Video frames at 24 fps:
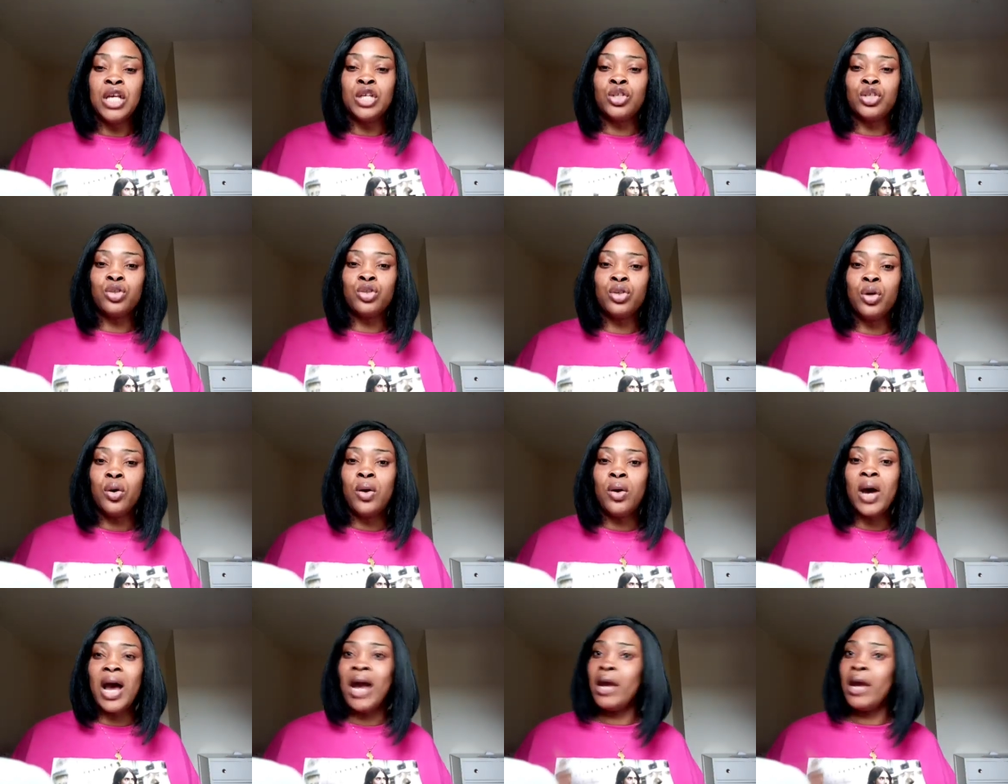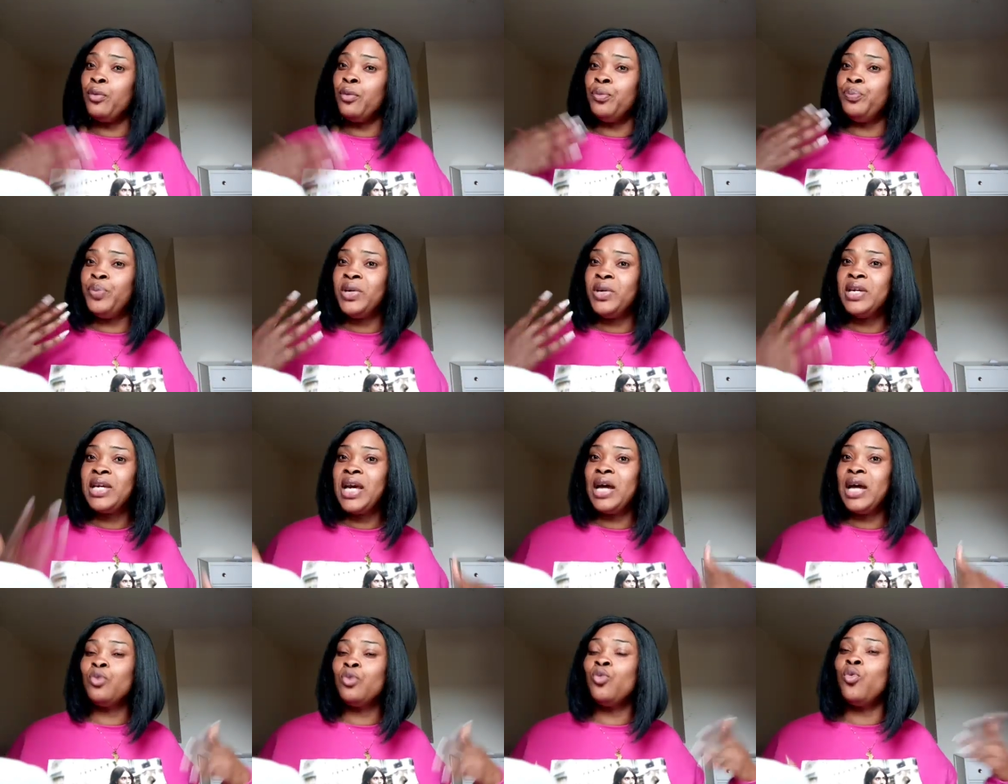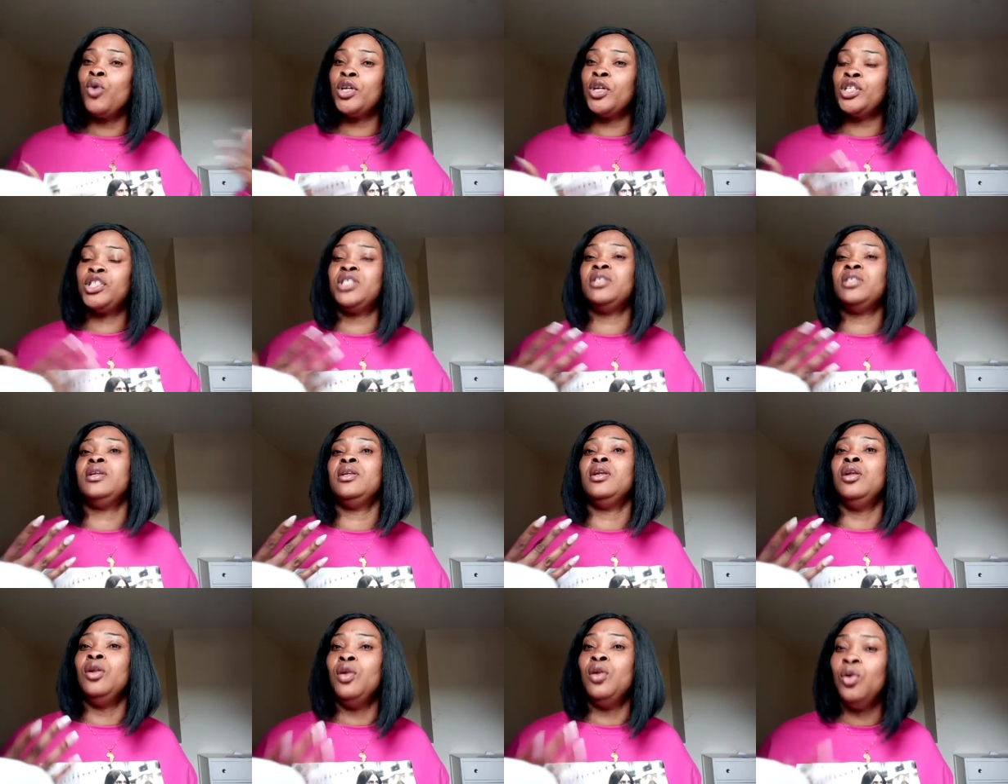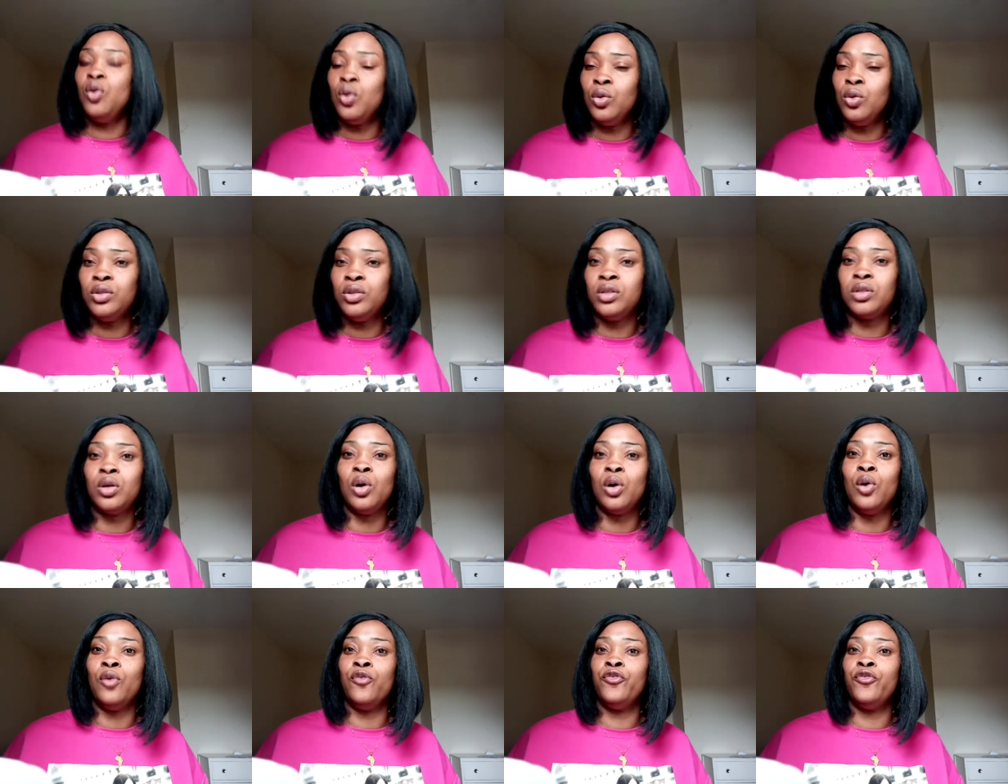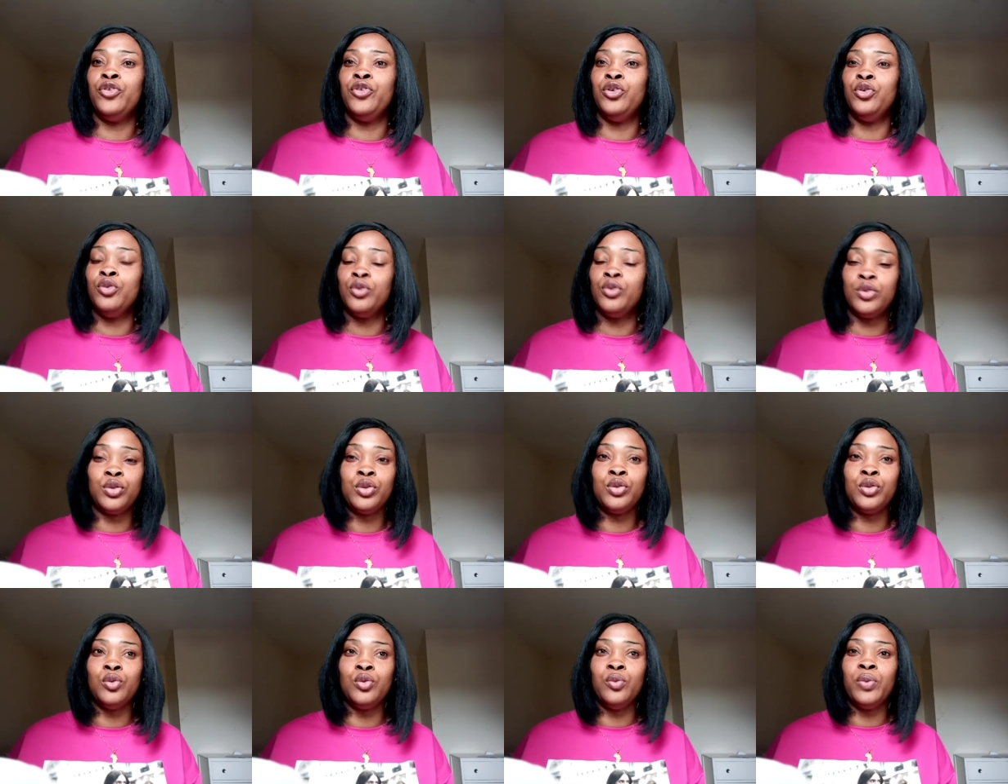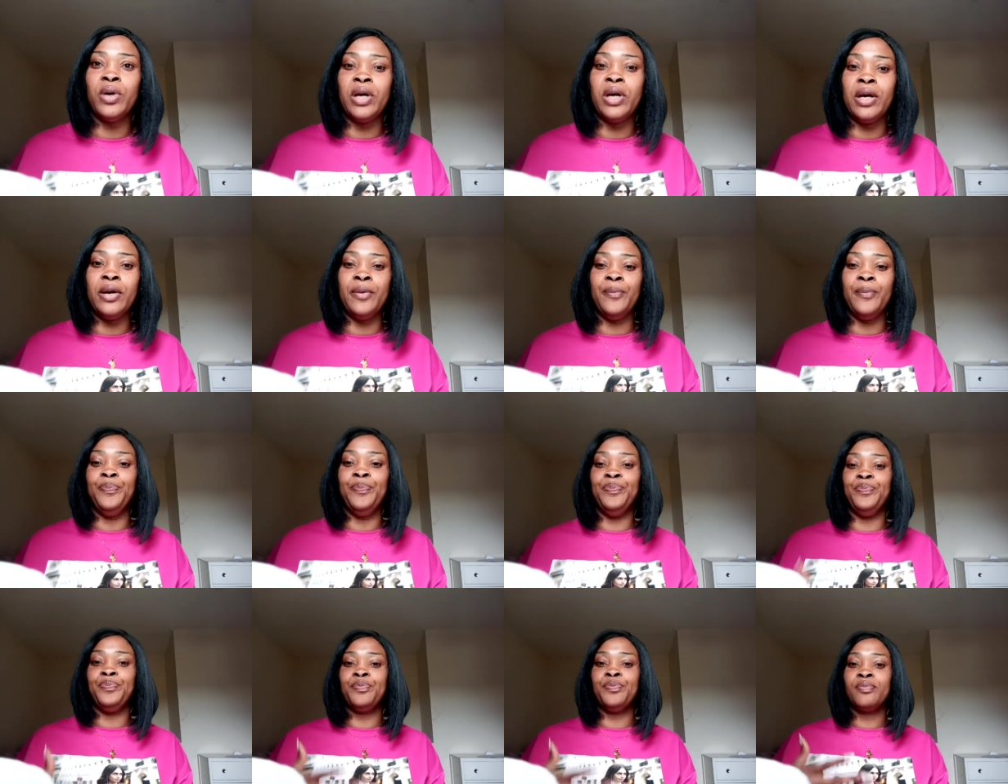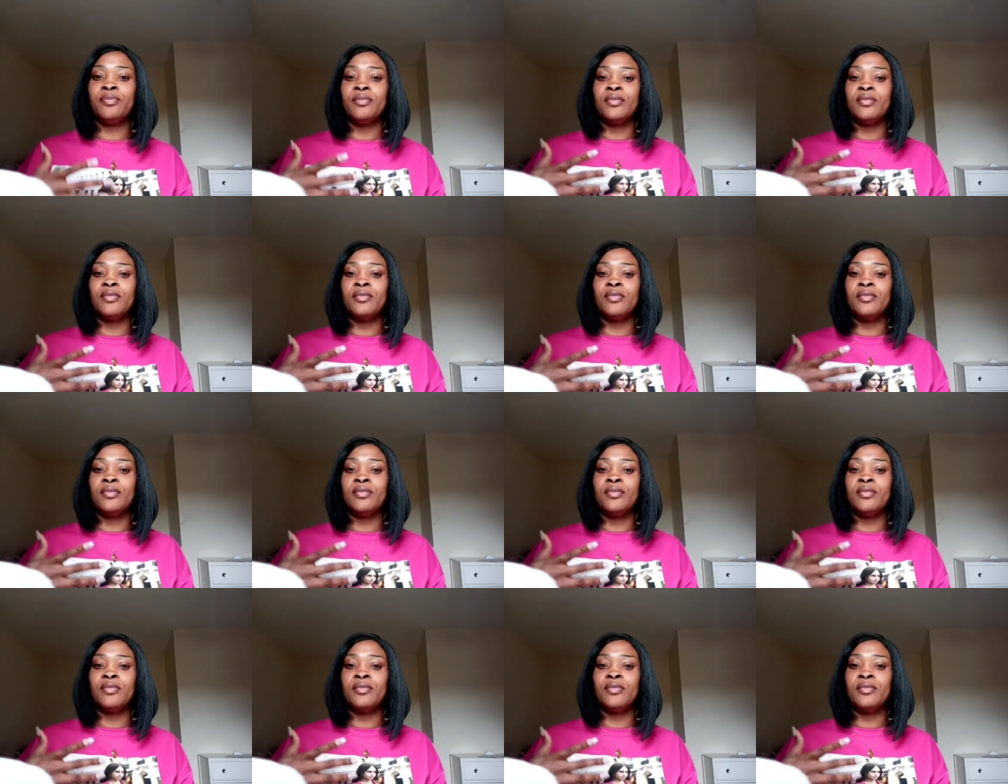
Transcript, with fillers: so i began watching loads of youtube um,